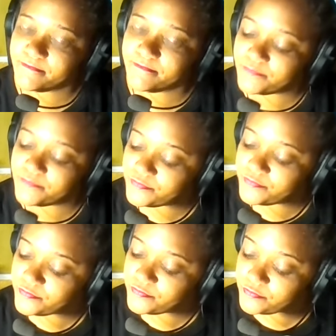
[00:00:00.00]

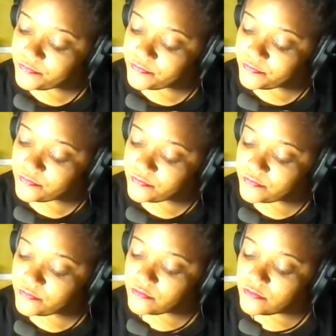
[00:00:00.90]

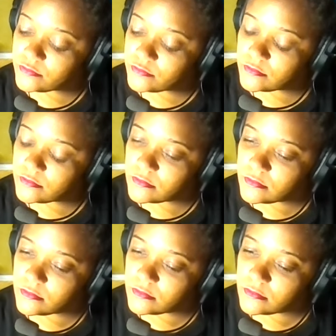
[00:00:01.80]

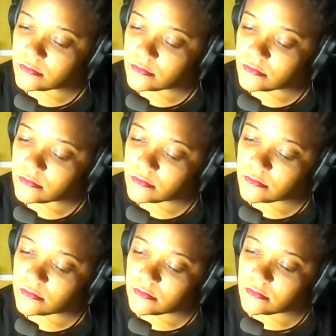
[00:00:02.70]

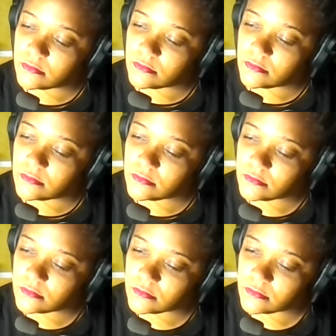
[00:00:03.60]

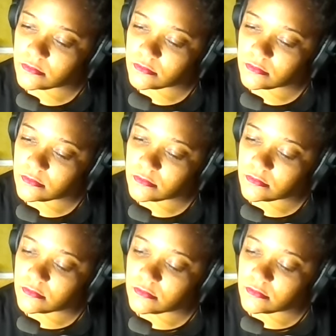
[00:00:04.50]

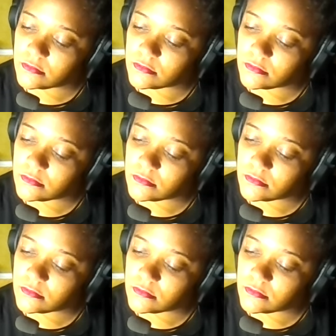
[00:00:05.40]
(no one is talking)